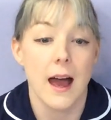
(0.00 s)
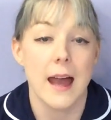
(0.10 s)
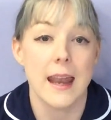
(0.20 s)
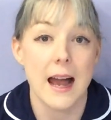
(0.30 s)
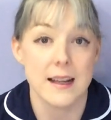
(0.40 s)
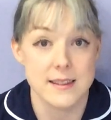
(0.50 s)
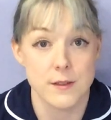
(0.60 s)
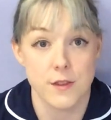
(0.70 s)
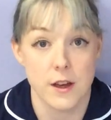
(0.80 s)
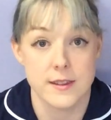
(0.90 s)
An
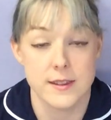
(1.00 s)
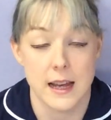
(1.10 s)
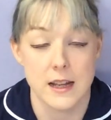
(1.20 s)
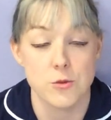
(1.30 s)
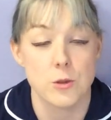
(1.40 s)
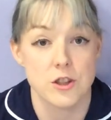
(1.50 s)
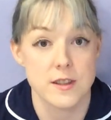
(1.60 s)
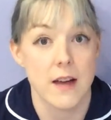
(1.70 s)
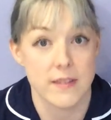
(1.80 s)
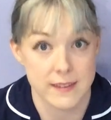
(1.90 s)
active third stage, which is
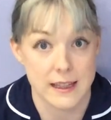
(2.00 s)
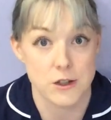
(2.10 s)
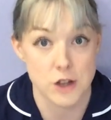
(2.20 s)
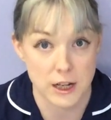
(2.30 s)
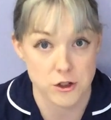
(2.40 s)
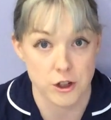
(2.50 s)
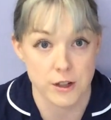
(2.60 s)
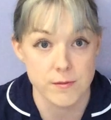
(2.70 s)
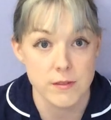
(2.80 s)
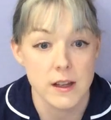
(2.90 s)
having the
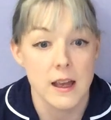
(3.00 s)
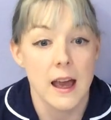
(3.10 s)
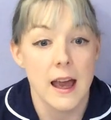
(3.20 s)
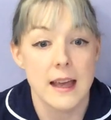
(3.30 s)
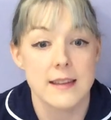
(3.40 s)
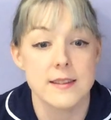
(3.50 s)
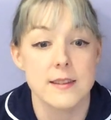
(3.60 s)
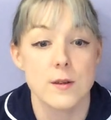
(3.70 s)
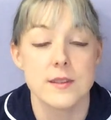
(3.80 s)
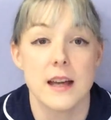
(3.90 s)
injection, is
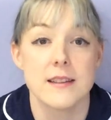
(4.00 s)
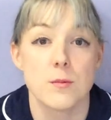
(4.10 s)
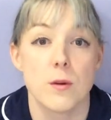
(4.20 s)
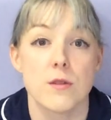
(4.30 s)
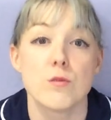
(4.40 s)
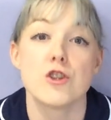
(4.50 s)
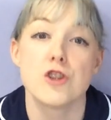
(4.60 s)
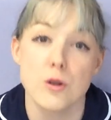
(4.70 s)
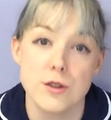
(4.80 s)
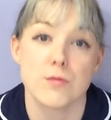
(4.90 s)
associated with a
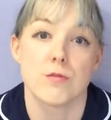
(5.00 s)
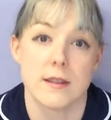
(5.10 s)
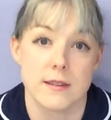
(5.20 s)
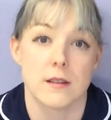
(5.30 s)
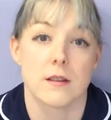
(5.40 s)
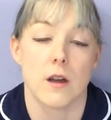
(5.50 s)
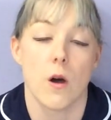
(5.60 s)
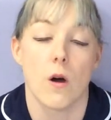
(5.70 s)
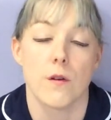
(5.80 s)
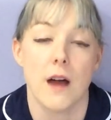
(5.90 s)
reduced risk
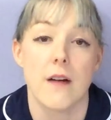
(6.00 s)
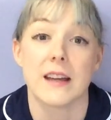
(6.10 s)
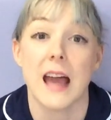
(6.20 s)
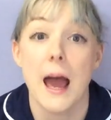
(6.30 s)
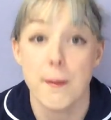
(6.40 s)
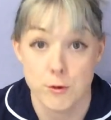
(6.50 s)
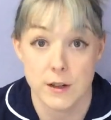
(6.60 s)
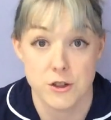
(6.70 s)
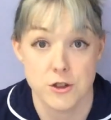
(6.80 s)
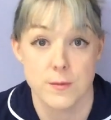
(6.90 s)
of having a
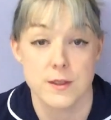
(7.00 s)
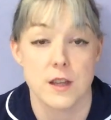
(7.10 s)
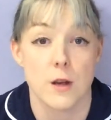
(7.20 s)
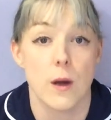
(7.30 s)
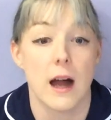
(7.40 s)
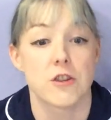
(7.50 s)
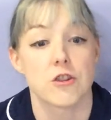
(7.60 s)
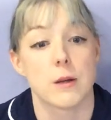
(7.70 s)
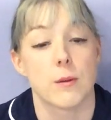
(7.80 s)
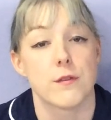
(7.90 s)
hemorrhage. So
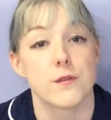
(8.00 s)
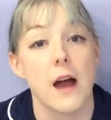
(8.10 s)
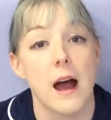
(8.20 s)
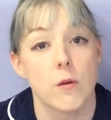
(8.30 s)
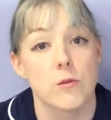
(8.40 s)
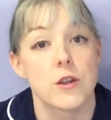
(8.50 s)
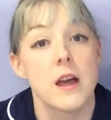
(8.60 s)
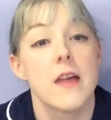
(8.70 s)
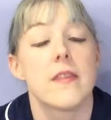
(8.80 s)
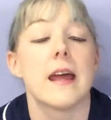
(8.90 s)
actually we found
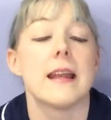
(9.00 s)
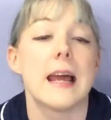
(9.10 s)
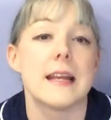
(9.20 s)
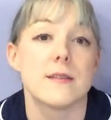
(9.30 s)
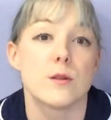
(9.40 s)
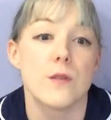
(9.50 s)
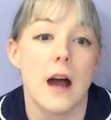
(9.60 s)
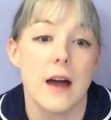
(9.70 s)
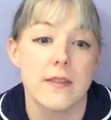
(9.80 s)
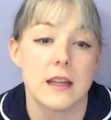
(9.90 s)
that in ladies who've
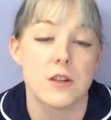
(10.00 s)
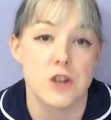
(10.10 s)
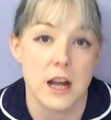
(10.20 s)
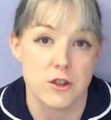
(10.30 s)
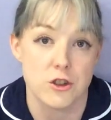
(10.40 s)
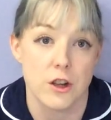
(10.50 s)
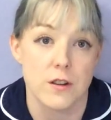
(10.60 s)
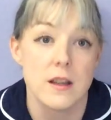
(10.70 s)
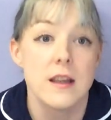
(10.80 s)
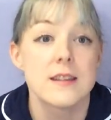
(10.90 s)
had the
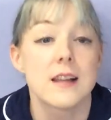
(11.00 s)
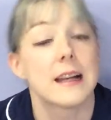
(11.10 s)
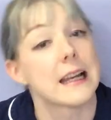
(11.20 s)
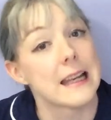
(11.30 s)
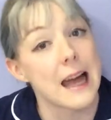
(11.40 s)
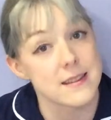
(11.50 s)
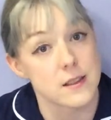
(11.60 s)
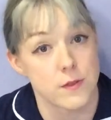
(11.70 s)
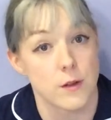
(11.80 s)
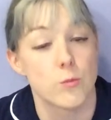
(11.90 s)
injection, slightly less
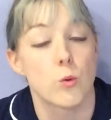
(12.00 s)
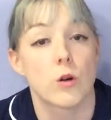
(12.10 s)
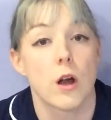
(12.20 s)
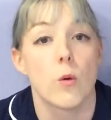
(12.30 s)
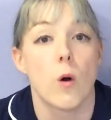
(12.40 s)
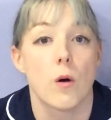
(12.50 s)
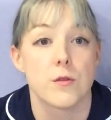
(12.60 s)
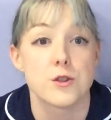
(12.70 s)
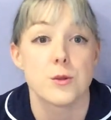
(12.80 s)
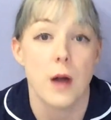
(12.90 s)
of them will go
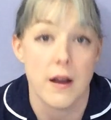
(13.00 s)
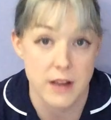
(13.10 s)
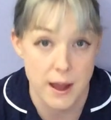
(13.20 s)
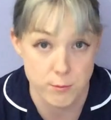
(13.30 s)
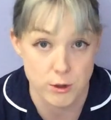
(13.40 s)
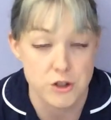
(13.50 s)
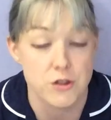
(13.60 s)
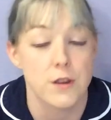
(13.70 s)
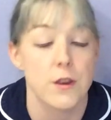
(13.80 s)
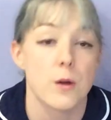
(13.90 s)
on to have a hemorrhage
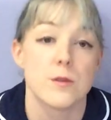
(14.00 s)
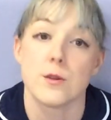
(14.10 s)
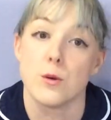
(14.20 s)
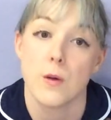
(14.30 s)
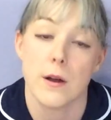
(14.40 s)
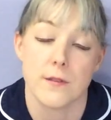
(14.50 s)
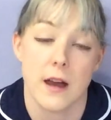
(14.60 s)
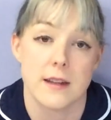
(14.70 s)
than those who have